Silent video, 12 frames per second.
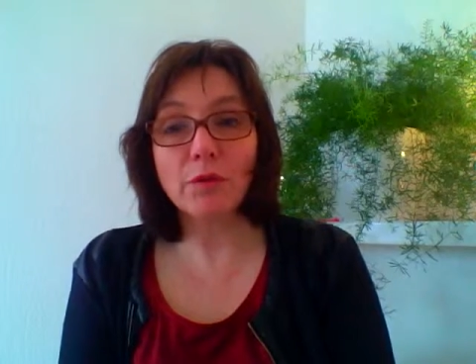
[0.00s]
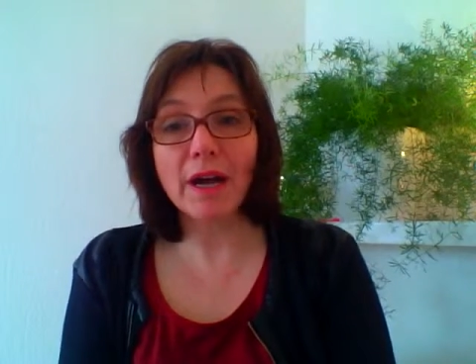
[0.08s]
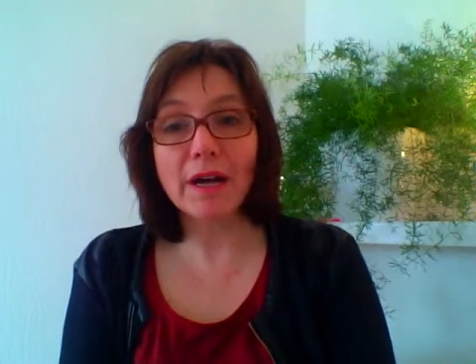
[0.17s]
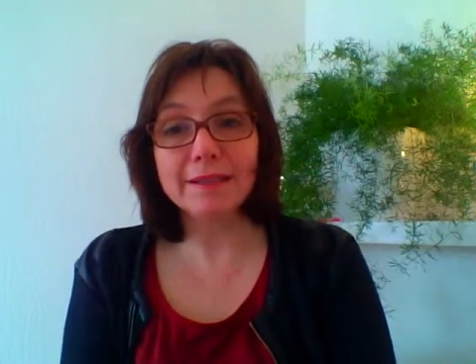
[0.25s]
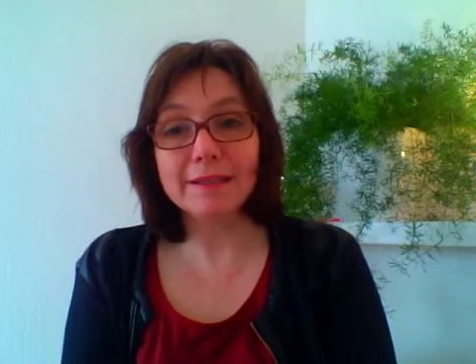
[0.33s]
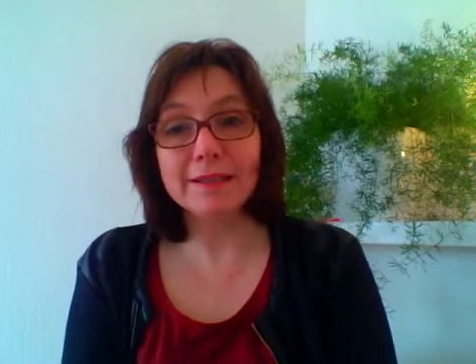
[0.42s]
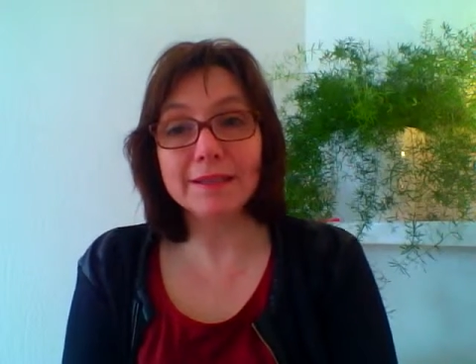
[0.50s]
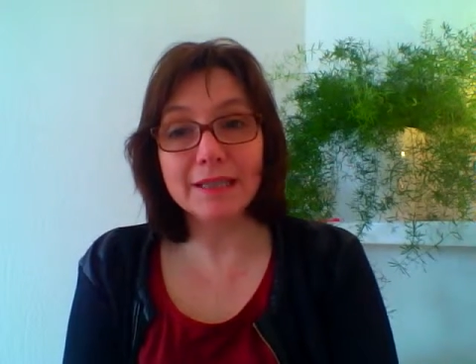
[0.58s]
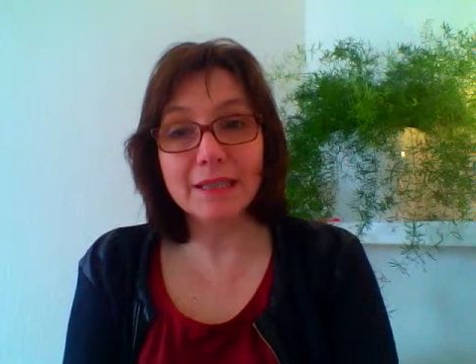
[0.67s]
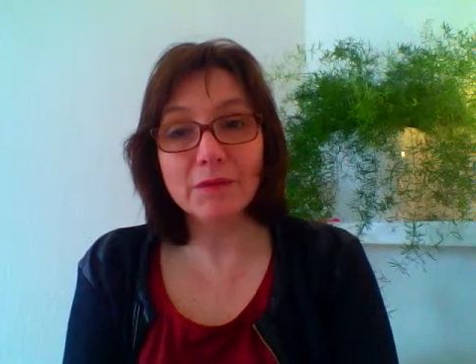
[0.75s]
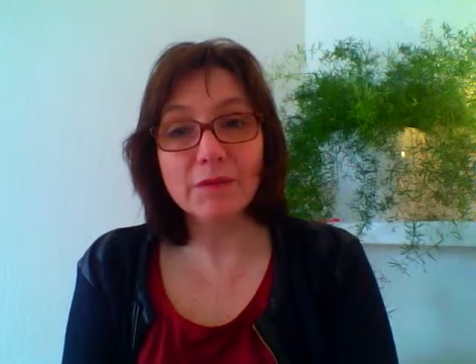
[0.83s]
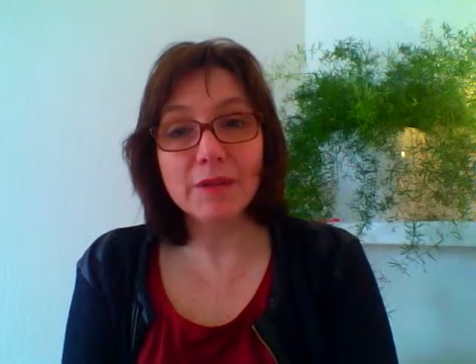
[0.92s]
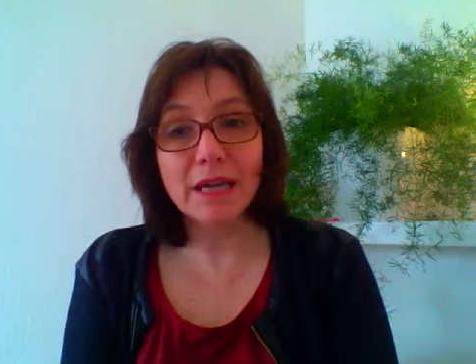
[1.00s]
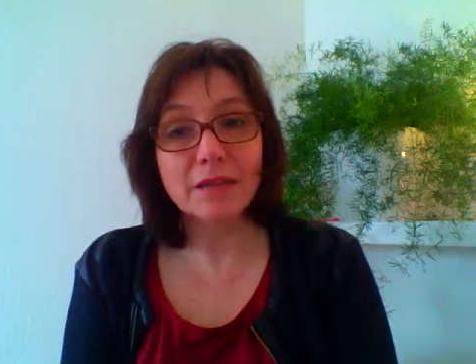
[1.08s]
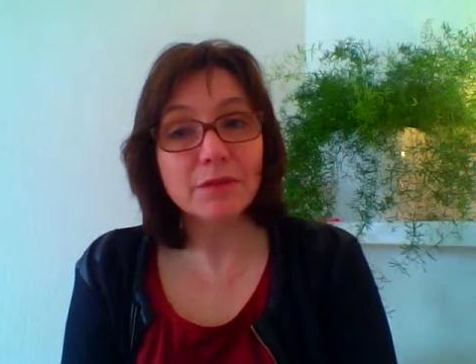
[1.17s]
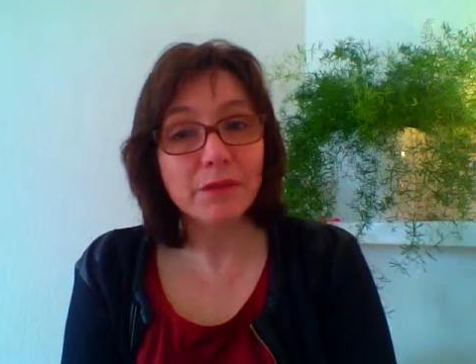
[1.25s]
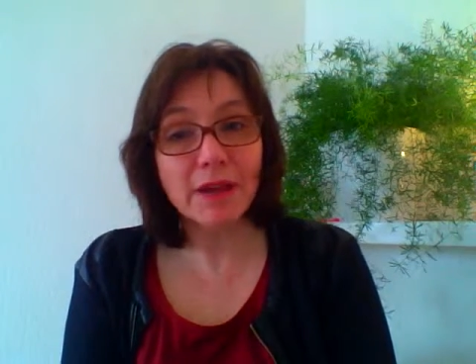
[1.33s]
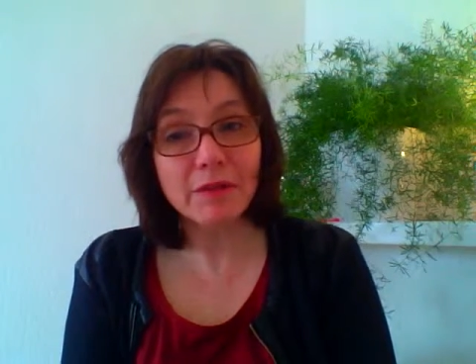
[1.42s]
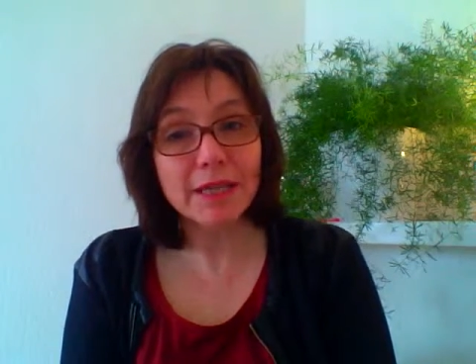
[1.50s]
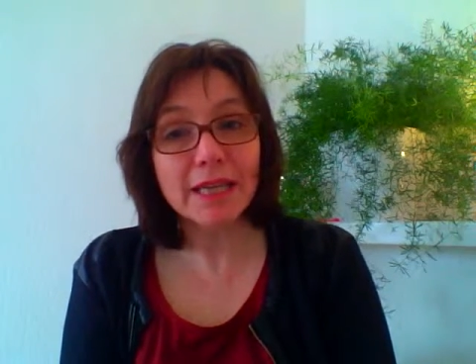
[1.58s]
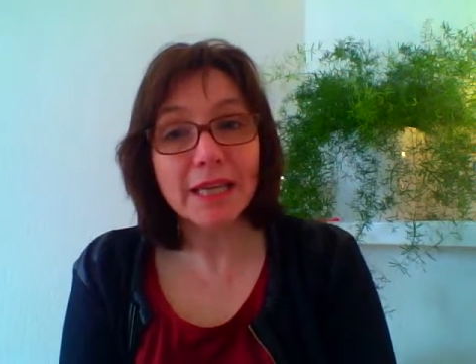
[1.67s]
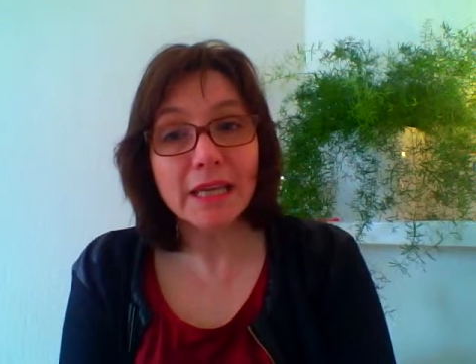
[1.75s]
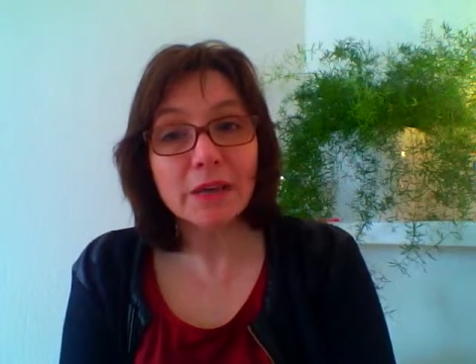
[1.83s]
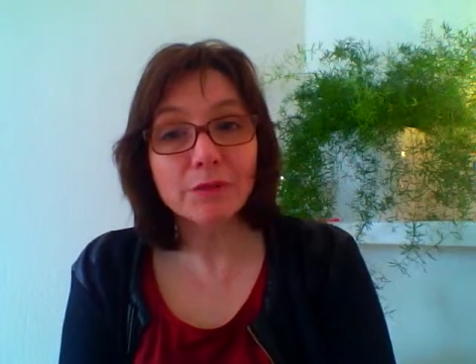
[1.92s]
of ICC via the very
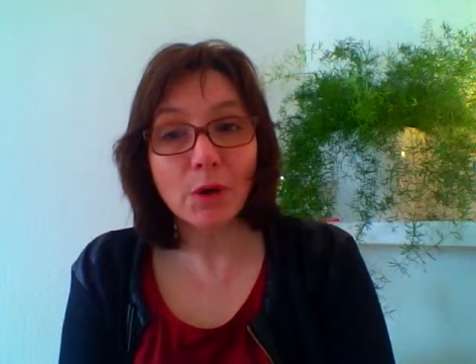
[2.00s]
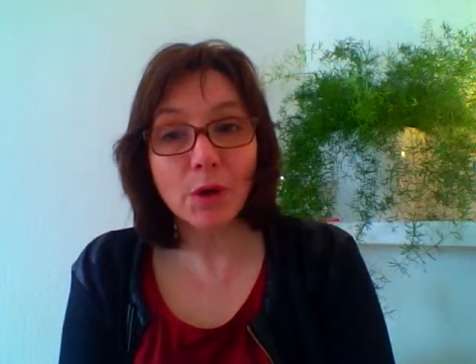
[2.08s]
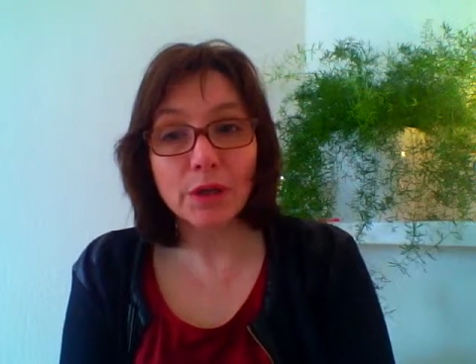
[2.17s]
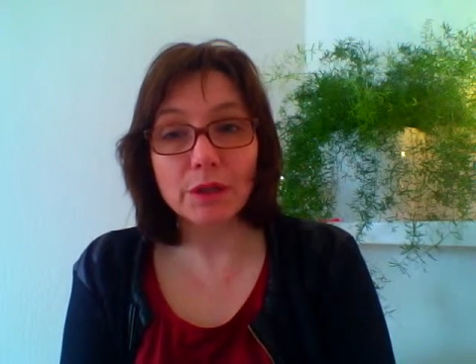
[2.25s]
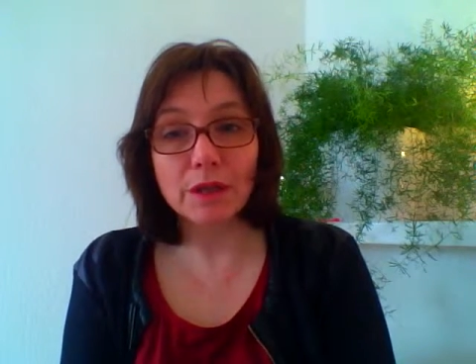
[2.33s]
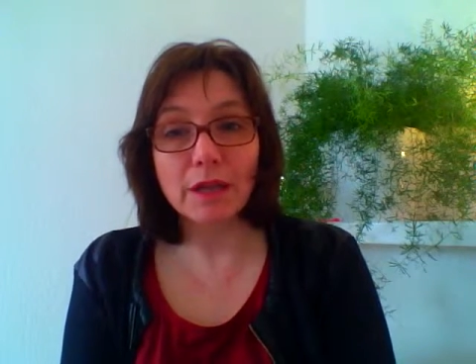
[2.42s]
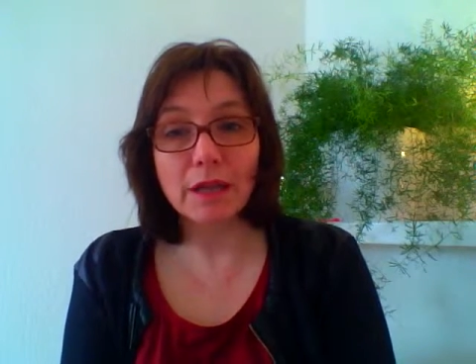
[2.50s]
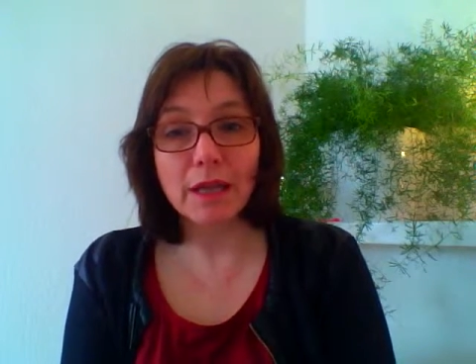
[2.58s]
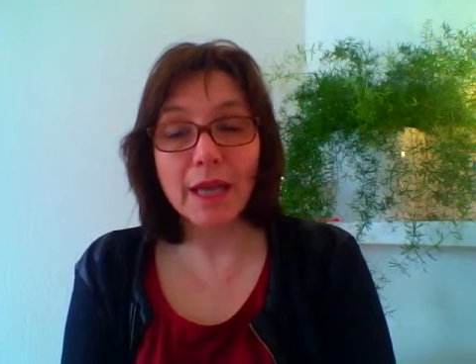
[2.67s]
evil